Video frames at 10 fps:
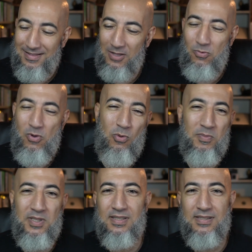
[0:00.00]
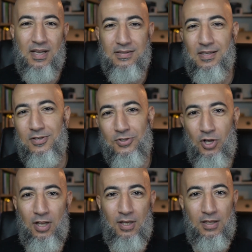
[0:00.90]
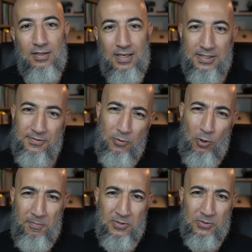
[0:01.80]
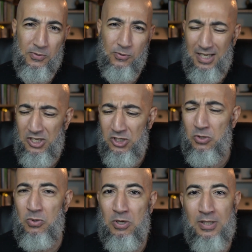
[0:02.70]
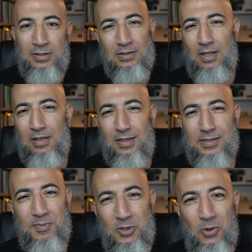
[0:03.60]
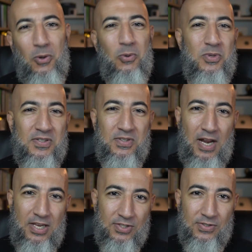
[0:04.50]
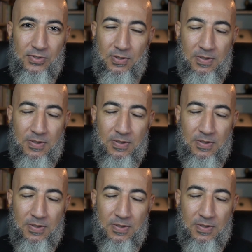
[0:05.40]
that we will be discussing inshallah in the next few episodes. He knew that Allah has been always gracious to